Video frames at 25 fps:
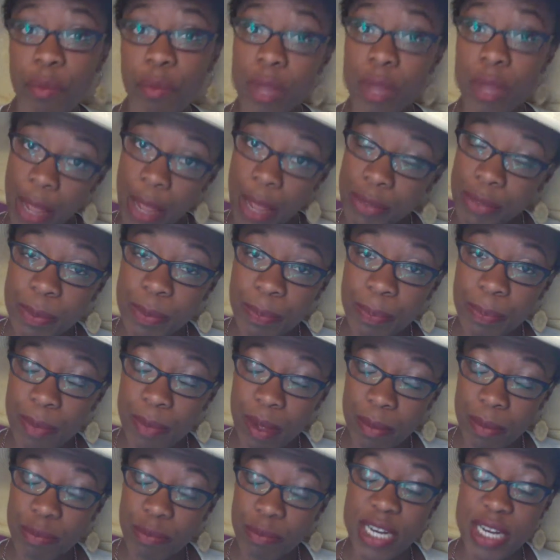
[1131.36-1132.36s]
It was
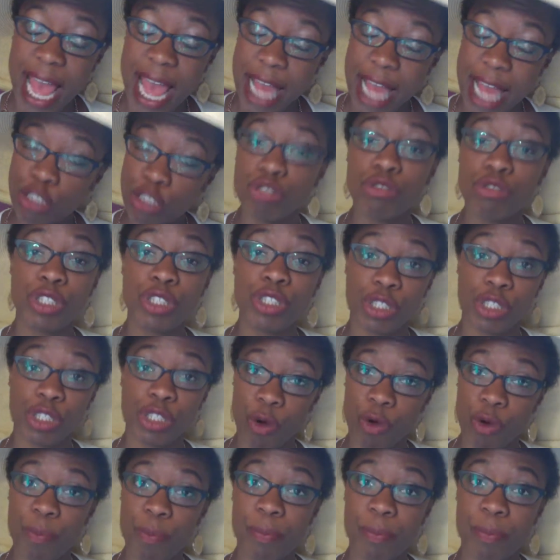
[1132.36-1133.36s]
natural
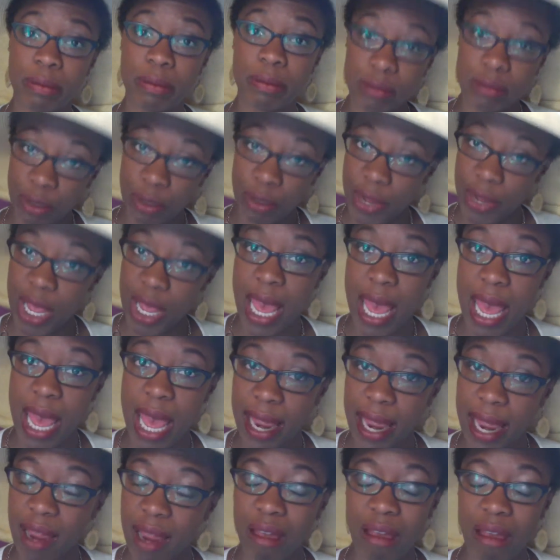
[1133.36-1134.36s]
soap,
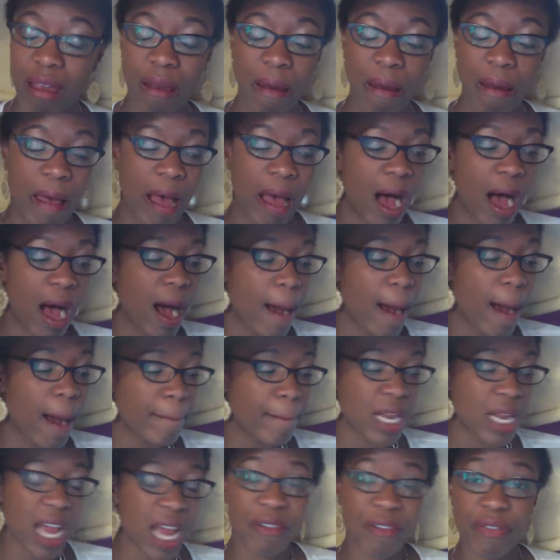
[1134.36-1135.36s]
okay?
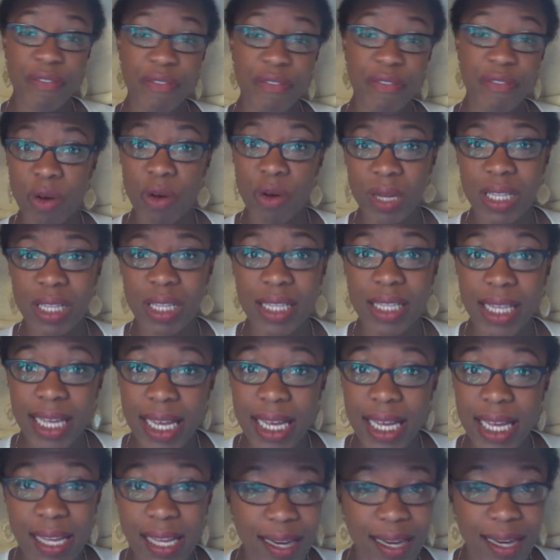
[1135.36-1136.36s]
And I felt
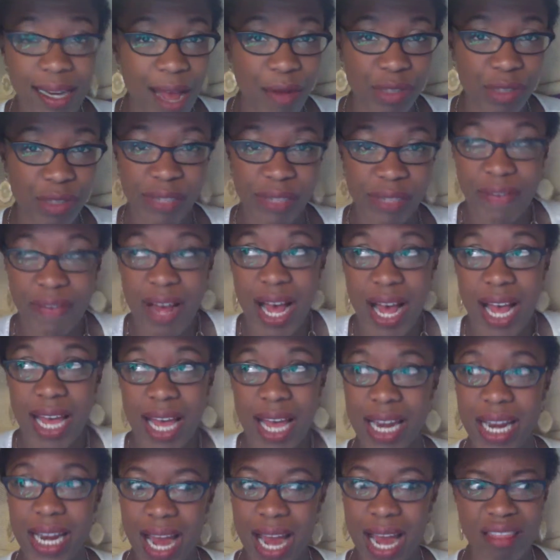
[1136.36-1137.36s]
clean and I was fine
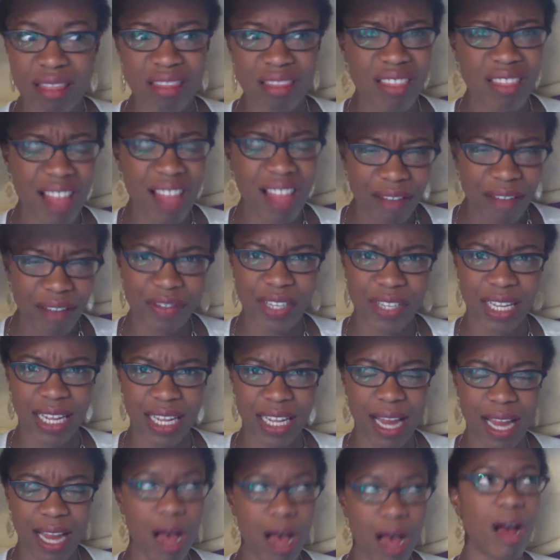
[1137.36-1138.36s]
and I loved
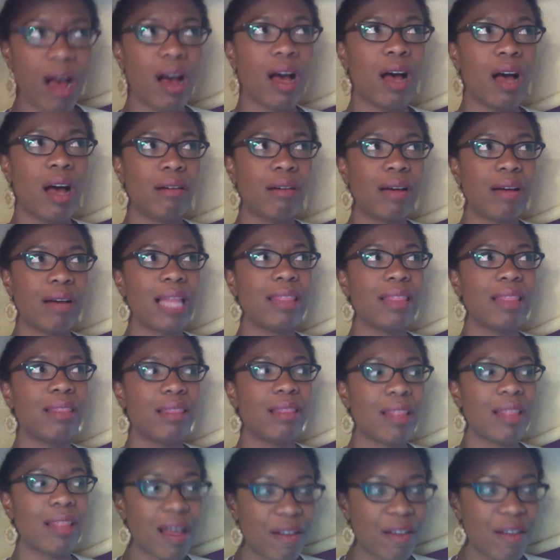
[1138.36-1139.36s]
it. Oh, I
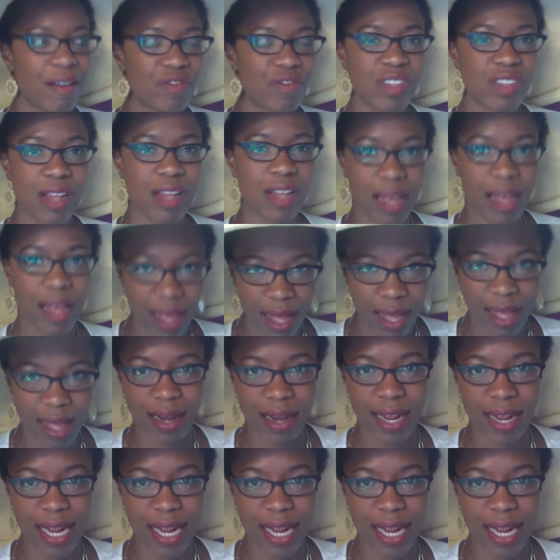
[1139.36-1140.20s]
loved it.